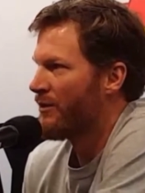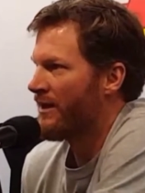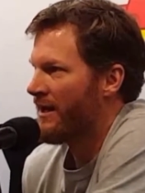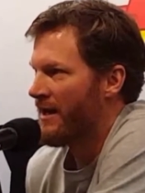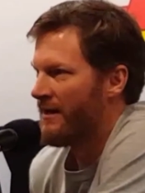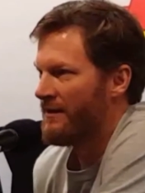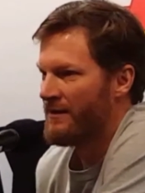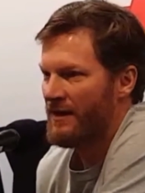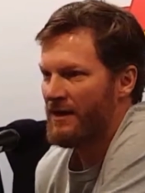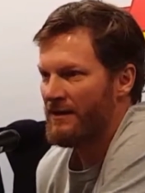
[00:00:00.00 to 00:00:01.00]
what they had
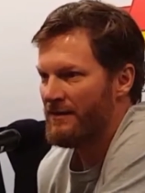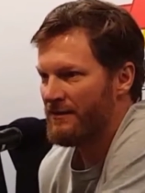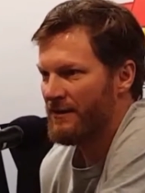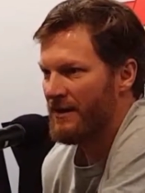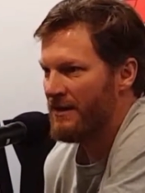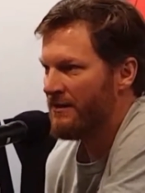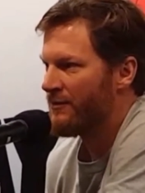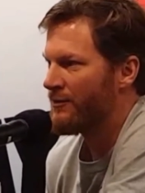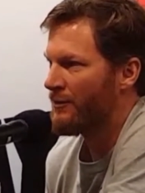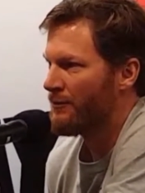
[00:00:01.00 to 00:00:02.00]
in the 90s and the
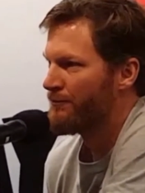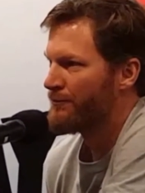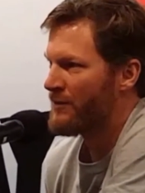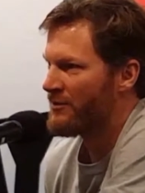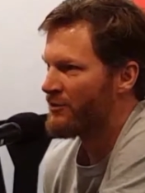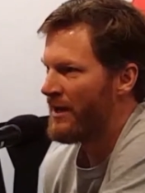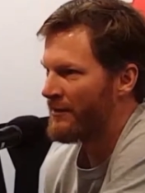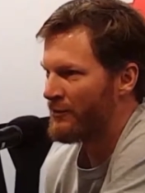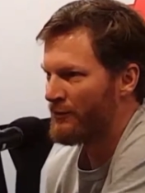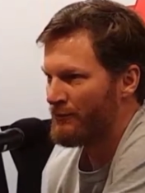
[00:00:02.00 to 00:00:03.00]
80s. So these
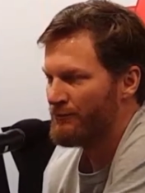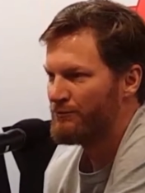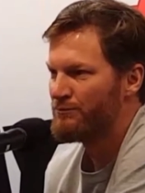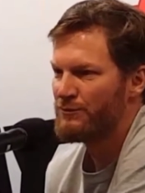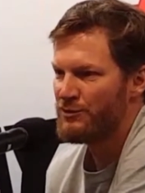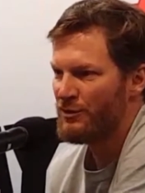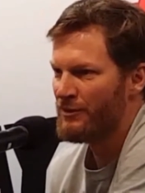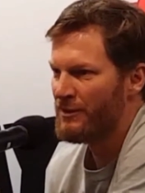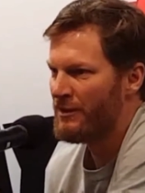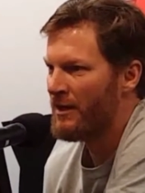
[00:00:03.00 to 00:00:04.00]
tracks are
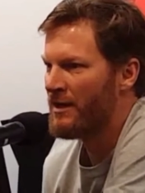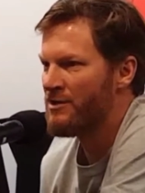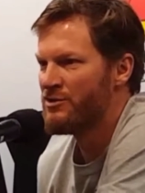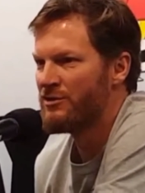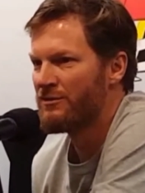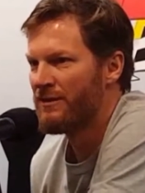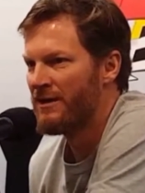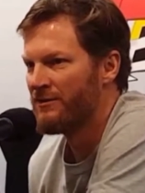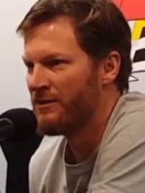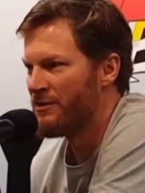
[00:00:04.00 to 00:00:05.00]
certainly not aging as
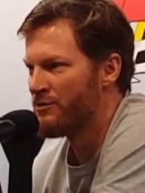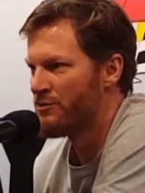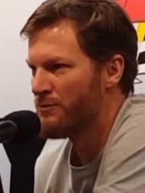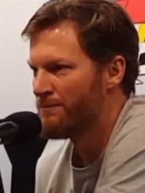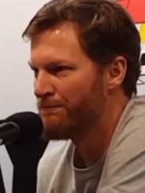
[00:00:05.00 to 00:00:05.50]
fast as they used